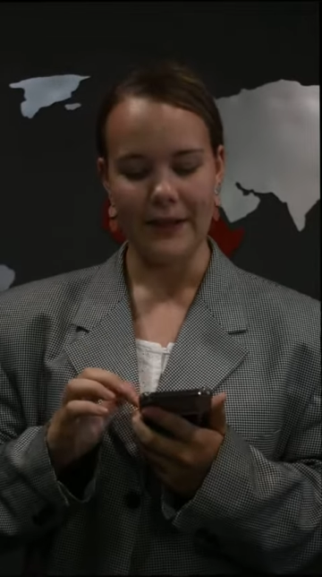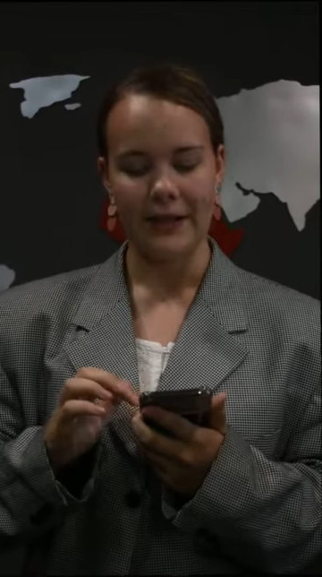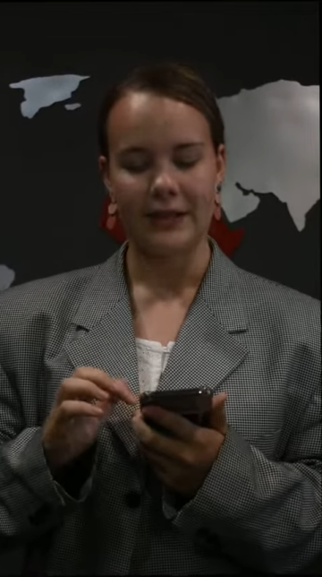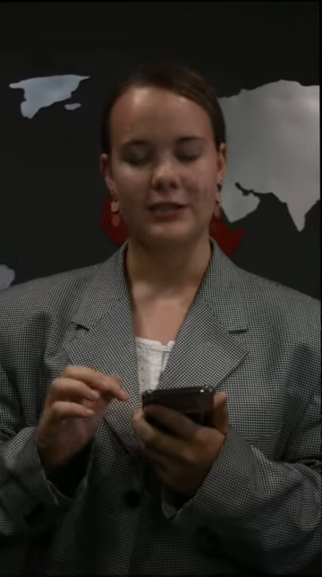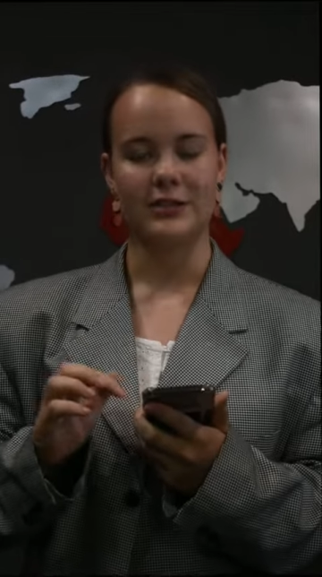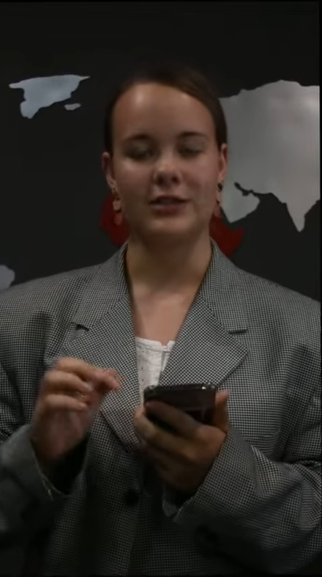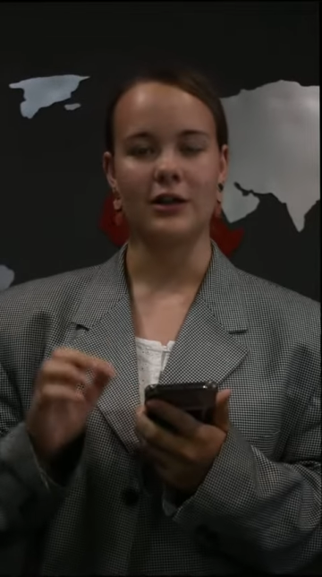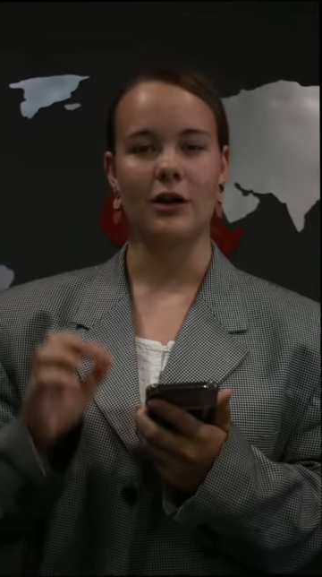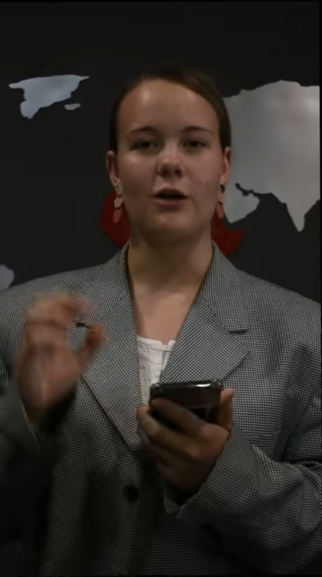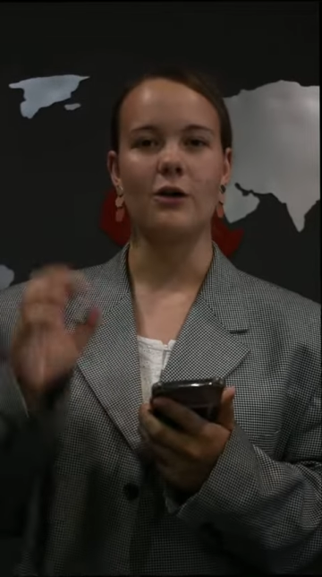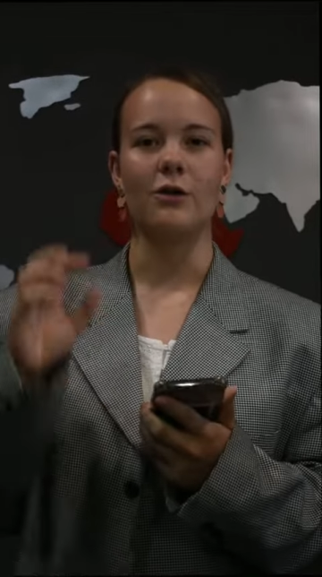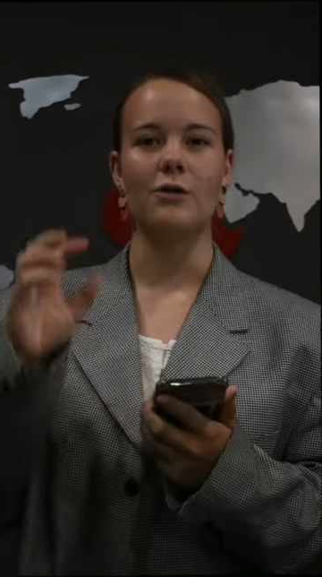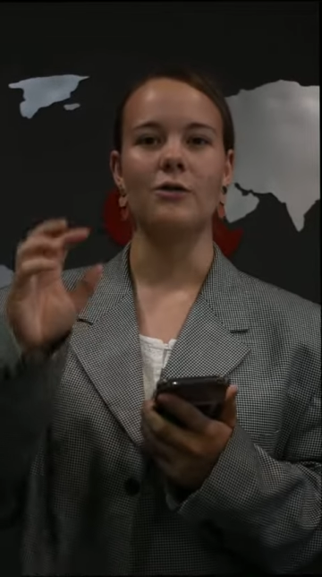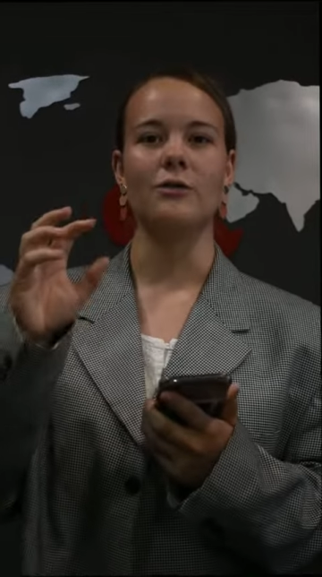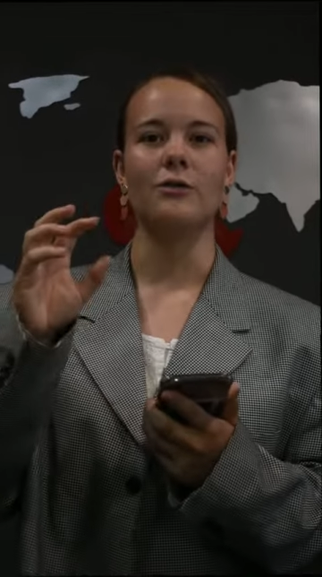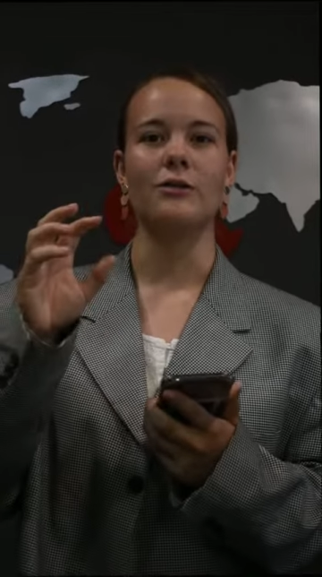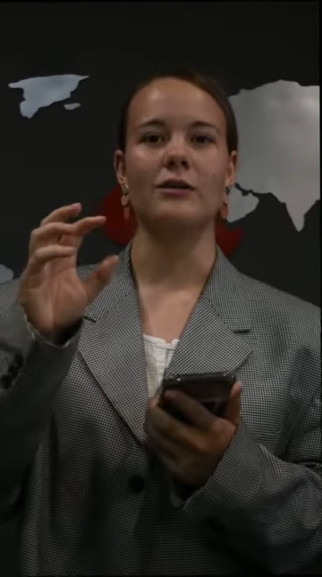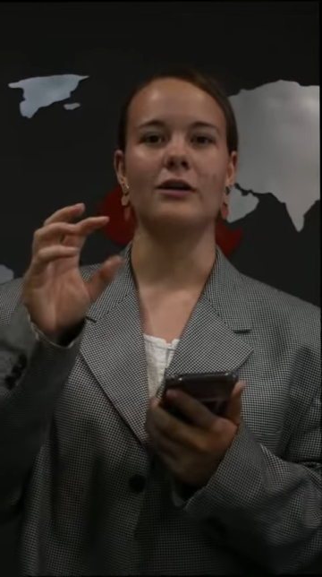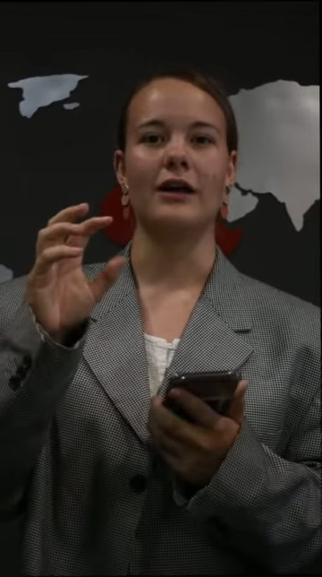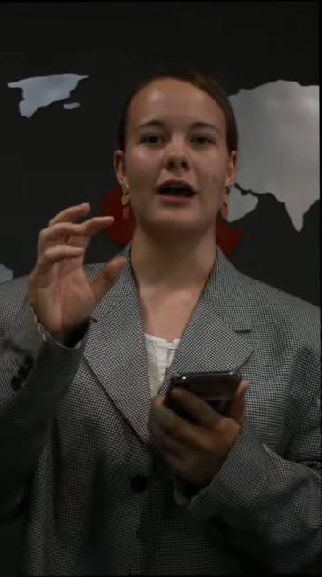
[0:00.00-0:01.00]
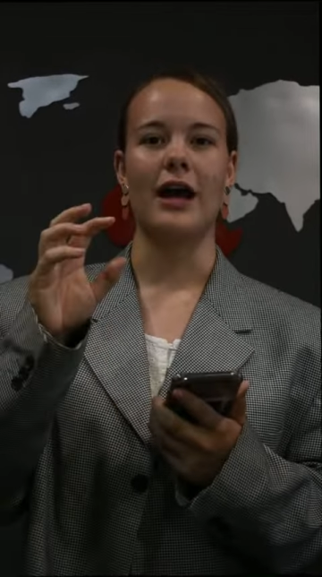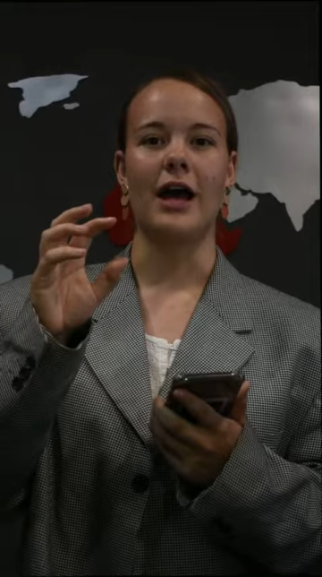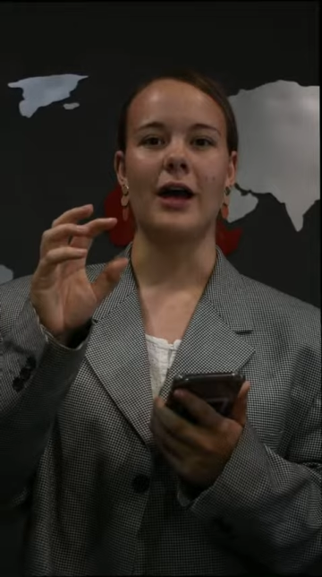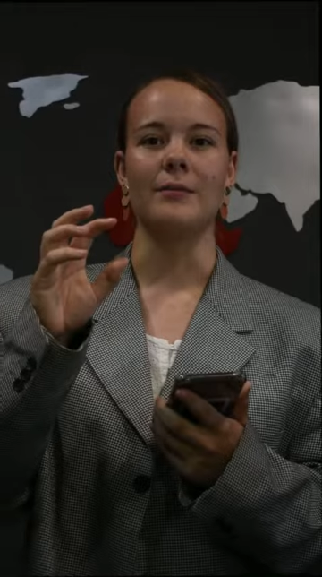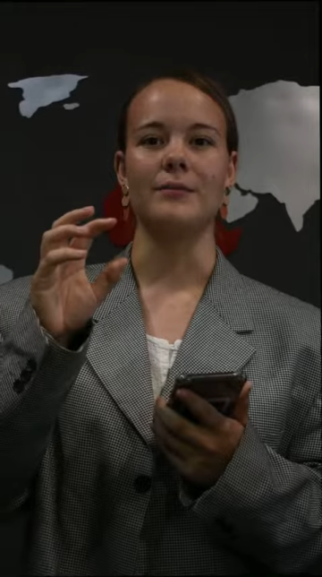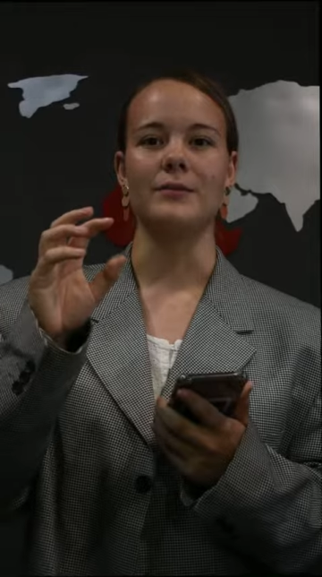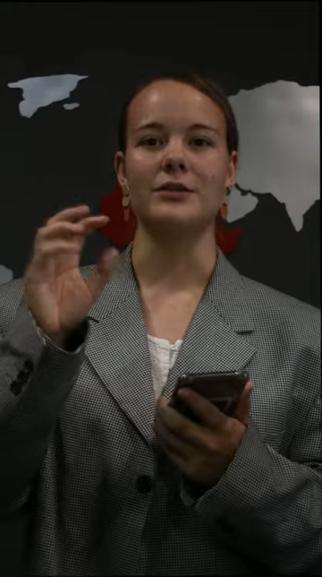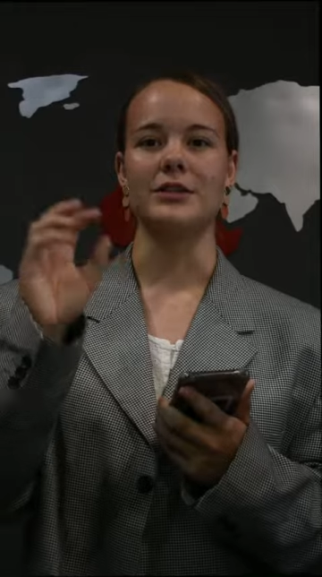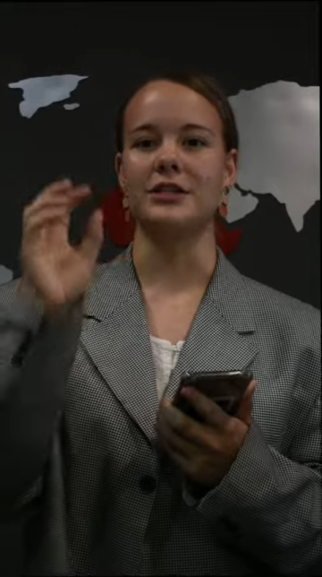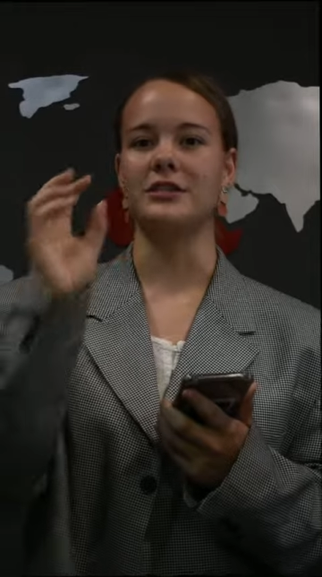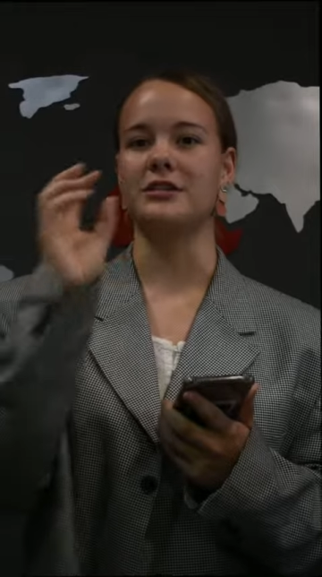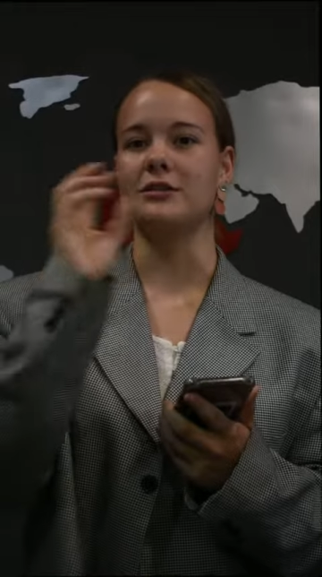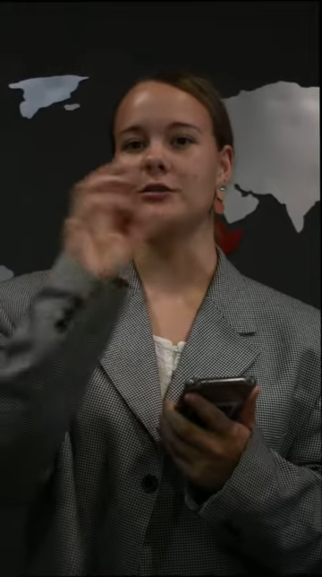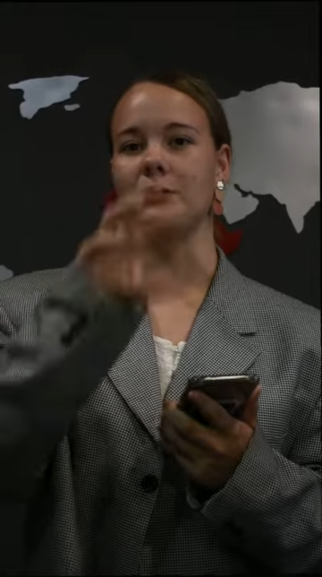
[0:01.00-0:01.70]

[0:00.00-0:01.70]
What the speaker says: So just